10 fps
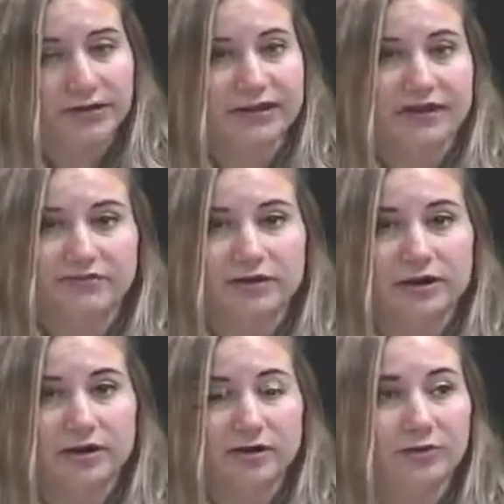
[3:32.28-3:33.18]
a gift
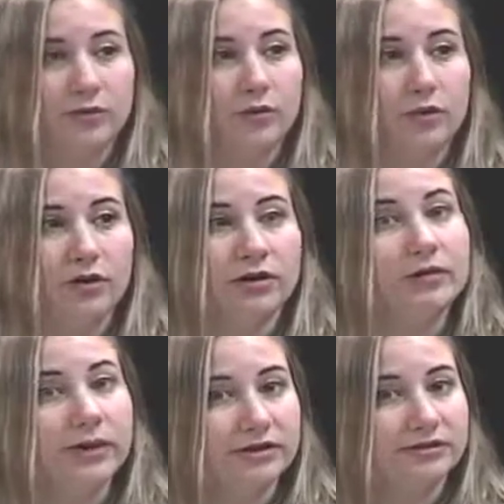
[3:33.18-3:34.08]
card or a
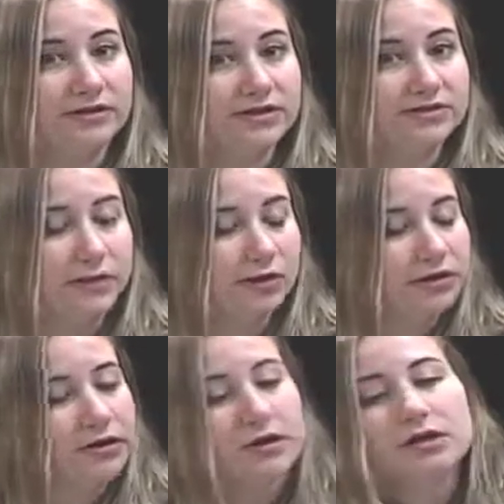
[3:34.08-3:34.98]
wire transfer.
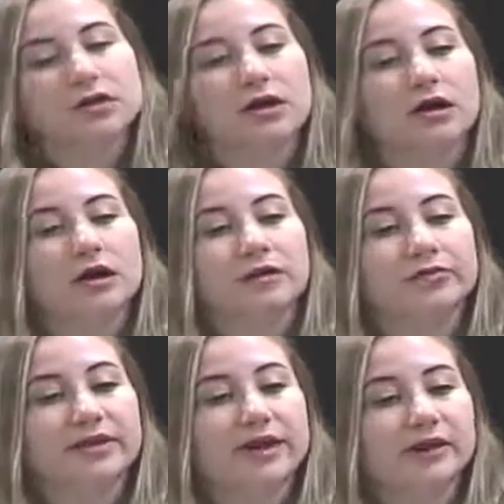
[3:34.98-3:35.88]
Um,
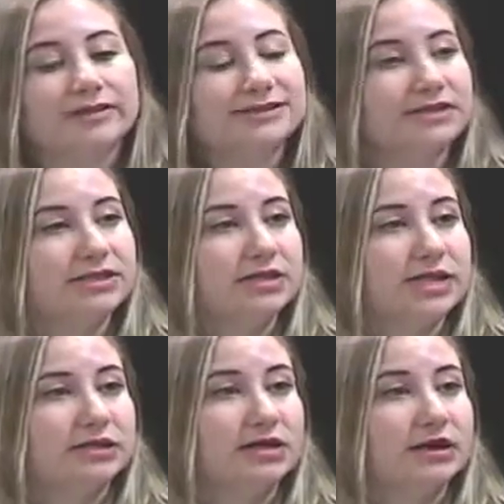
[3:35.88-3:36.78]
the IRS
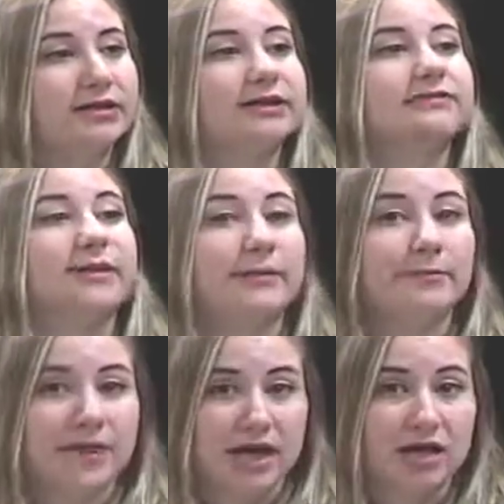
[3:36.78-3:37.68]
initiates contact by
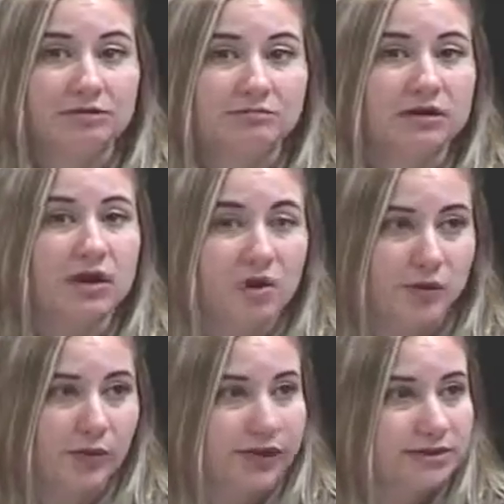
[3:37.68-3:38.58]
mail,
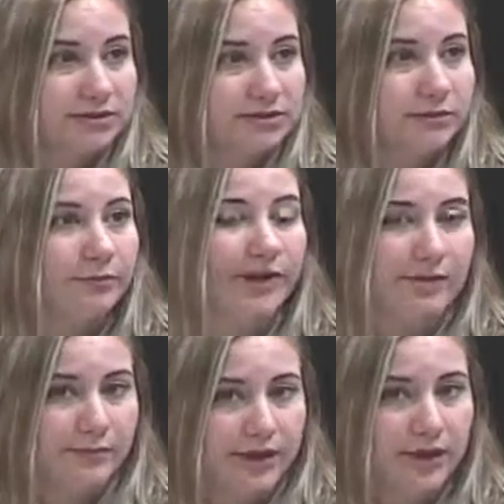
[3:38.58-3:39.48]
always by
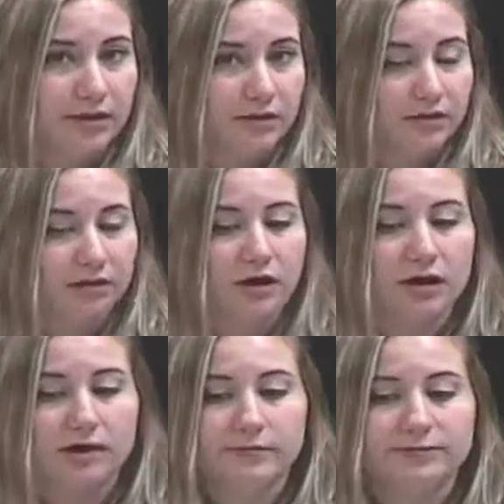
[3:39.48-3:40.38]
mail,
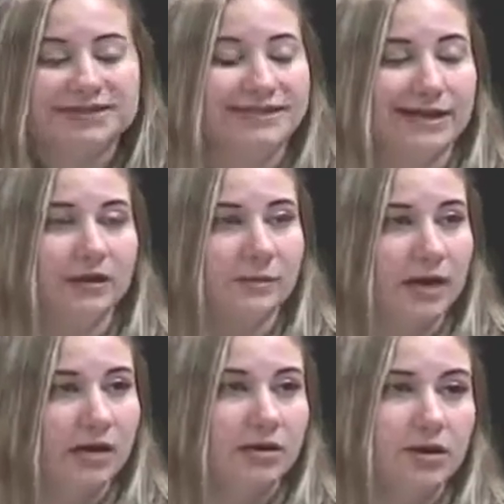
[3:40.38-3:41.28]
um, snail
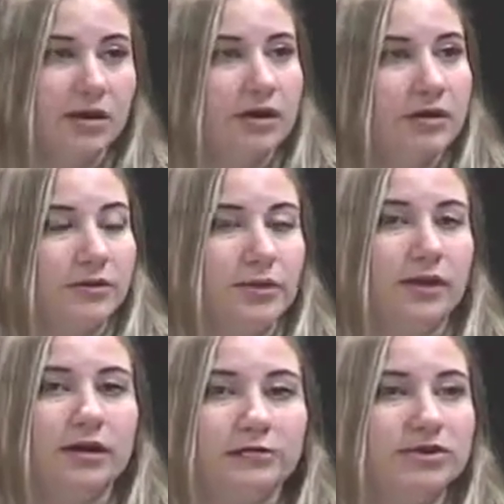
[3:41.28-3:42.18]
mail. It will
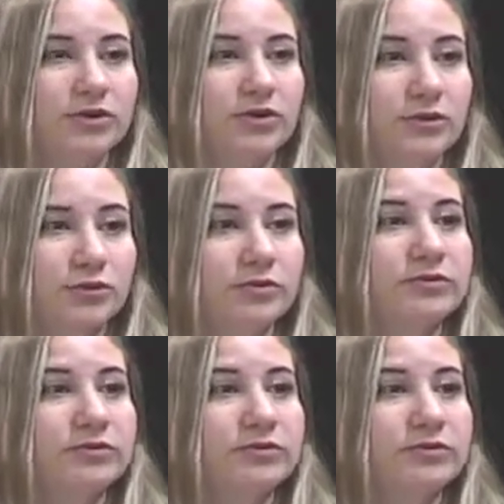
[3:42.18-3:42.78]
come through the, post, to you, through, through,